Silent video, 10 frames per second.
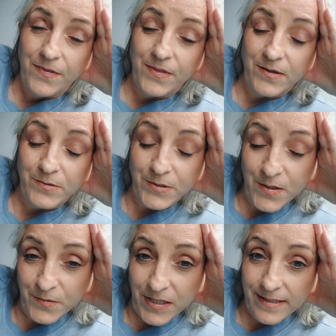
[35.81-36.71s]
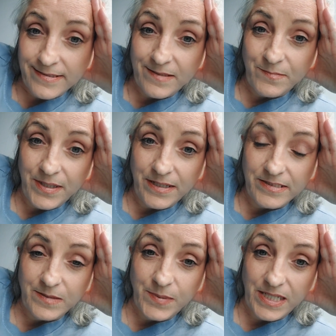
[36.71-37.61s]
Though no thanks in
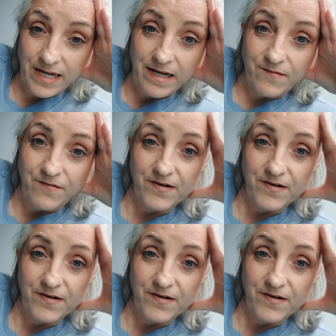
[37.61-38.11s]
part to being hand